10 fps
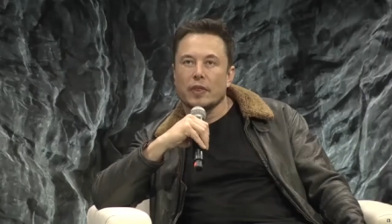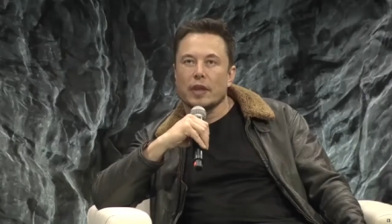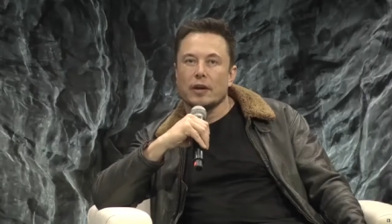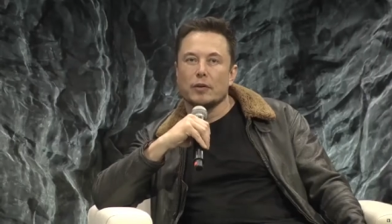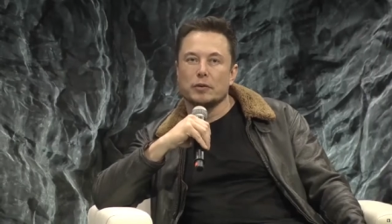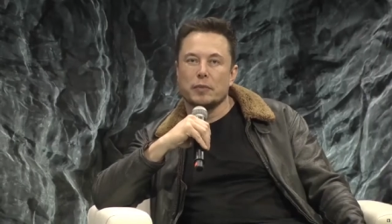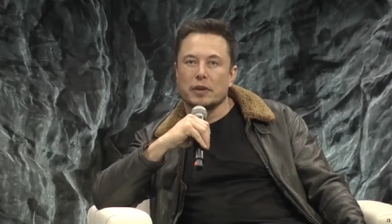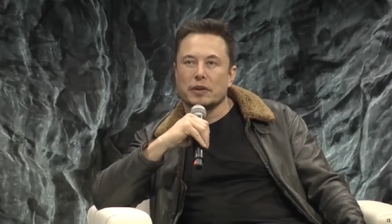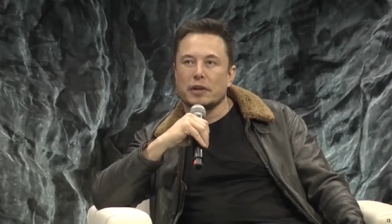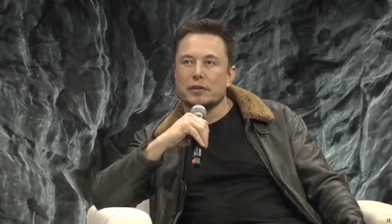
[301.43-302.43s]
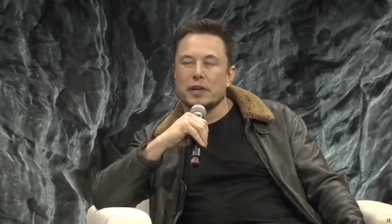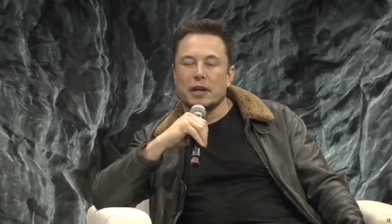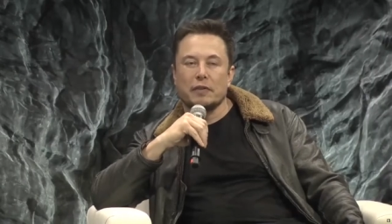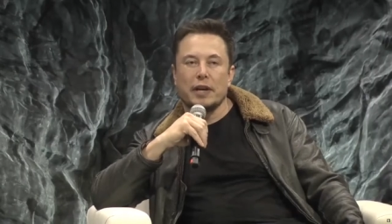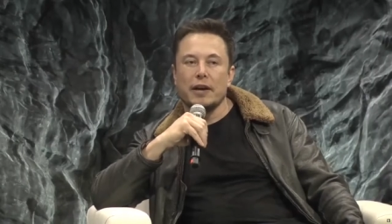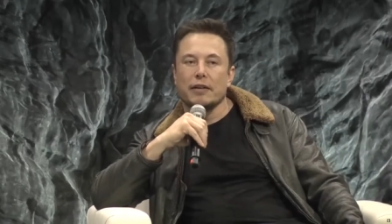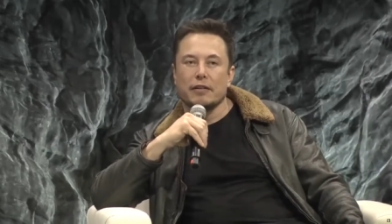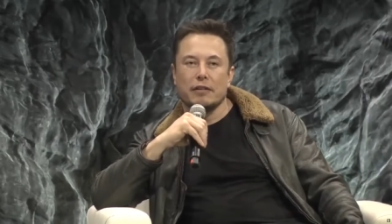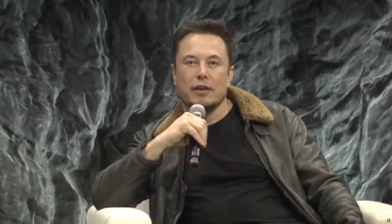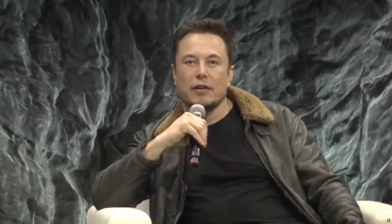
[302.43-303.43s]
Uh, it, was it, was getting me down.
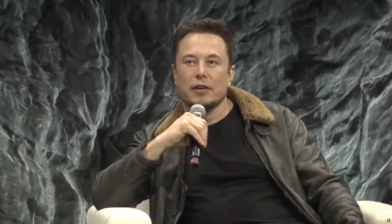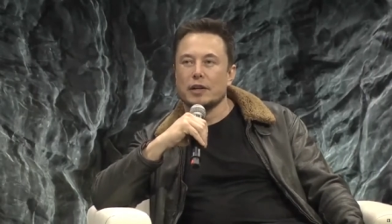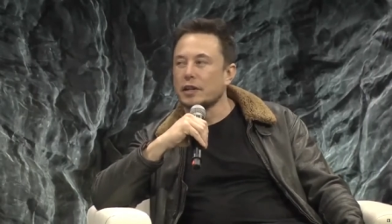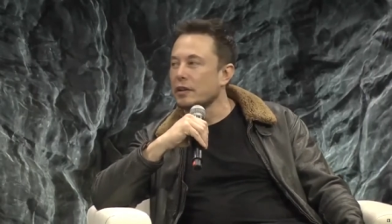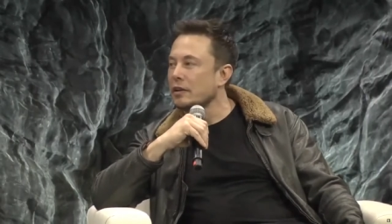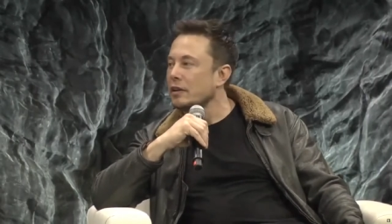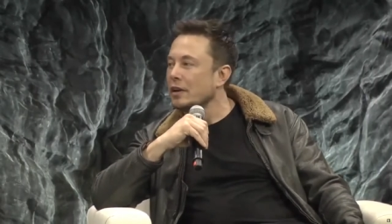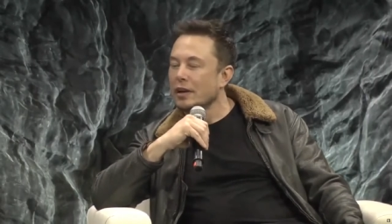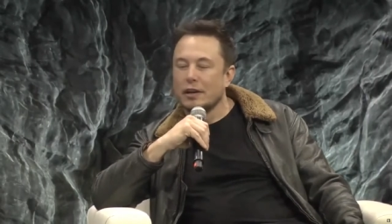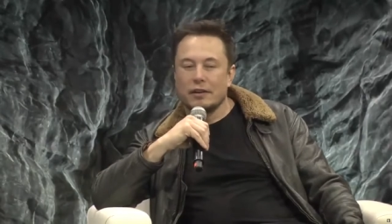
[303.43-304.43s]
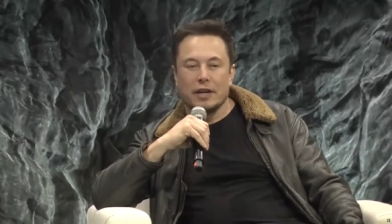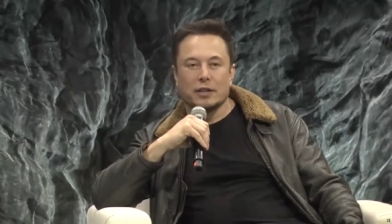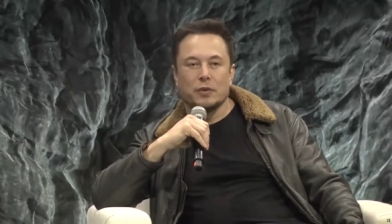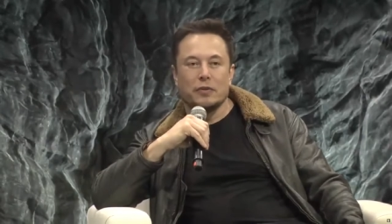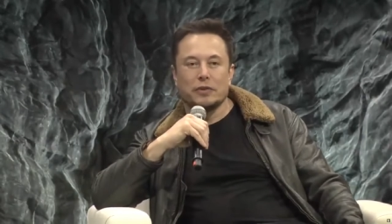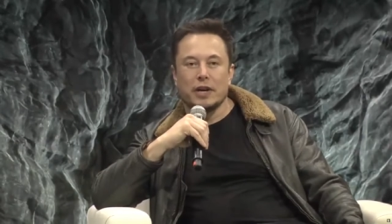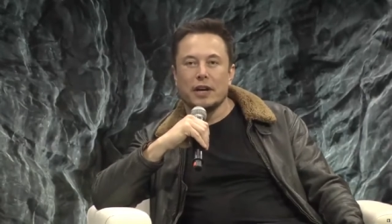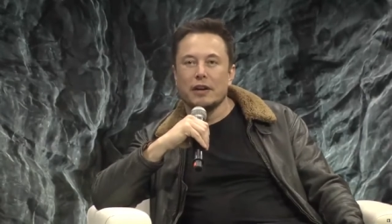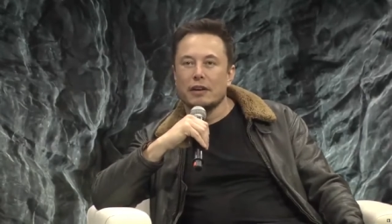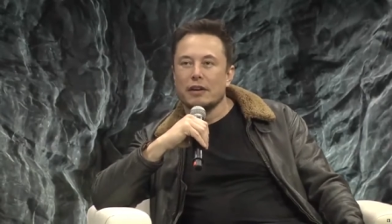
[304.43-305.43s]
I look at the NASA website.
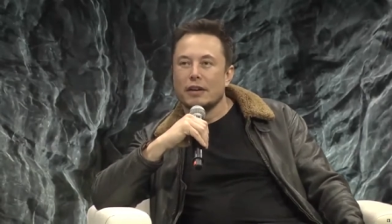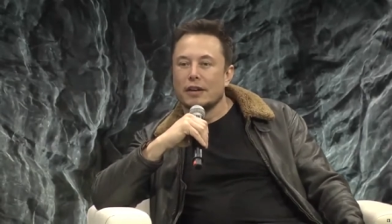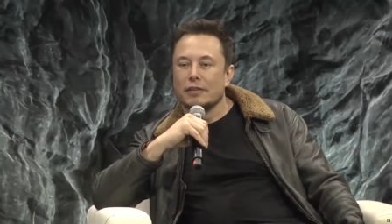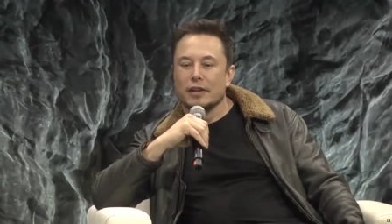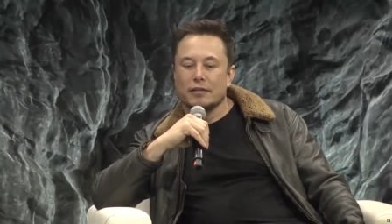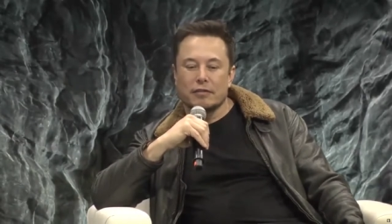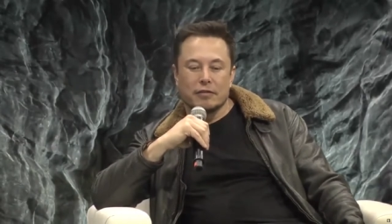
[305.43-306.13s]
I was like,